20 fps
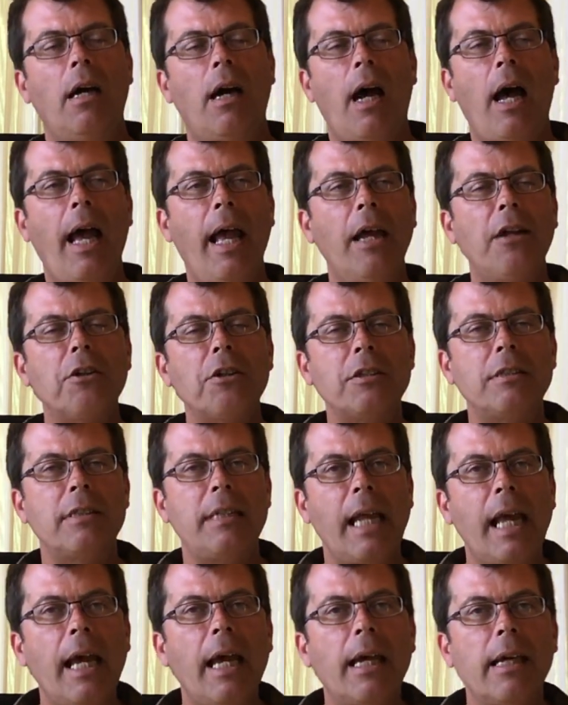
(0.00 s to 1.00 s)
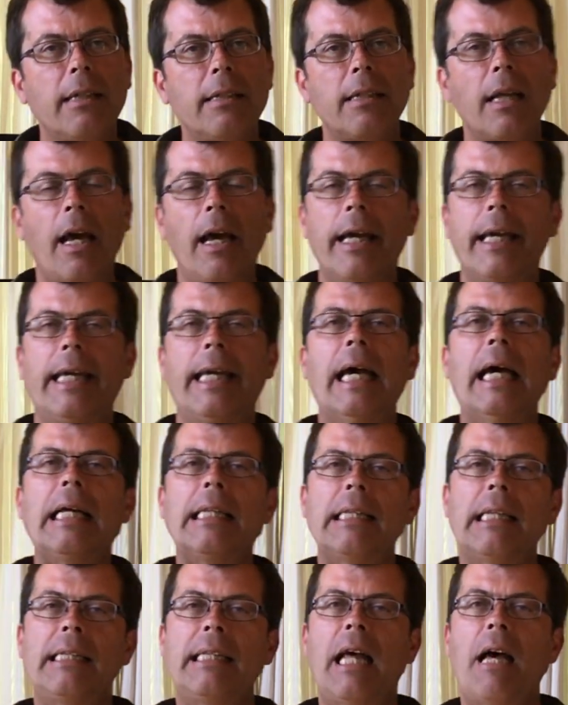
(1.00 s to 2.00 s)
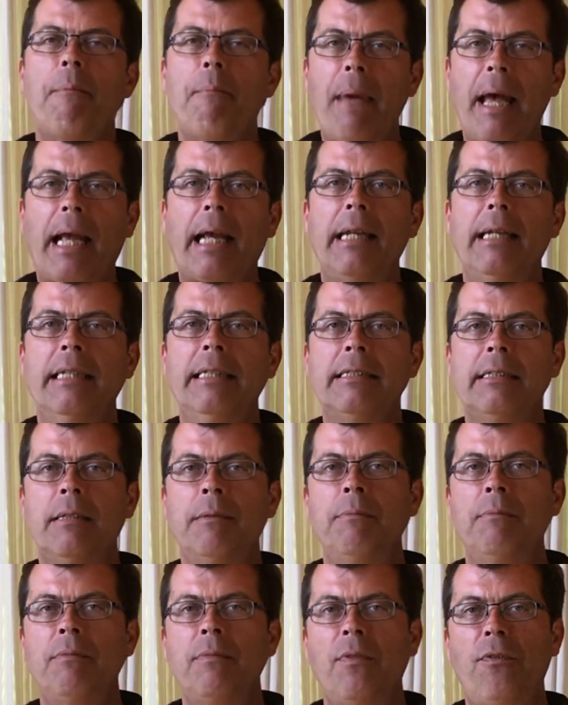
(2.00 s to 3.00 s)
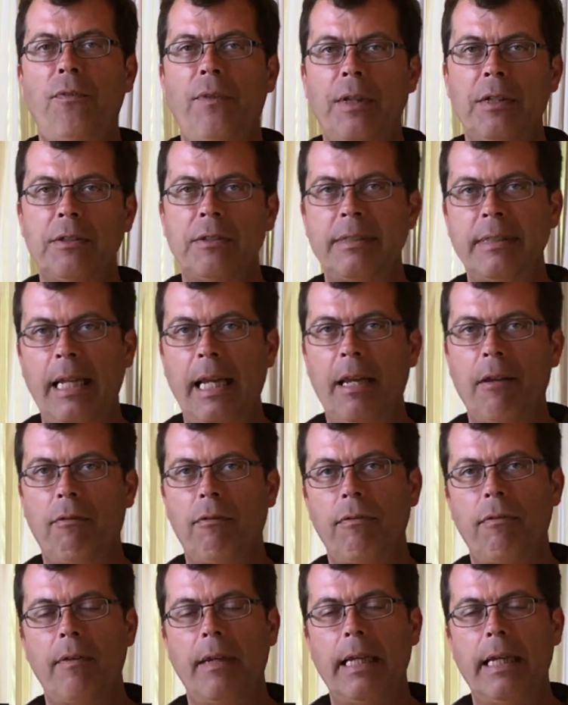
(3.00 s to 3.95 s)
I understand, I get that mechanism feels safe.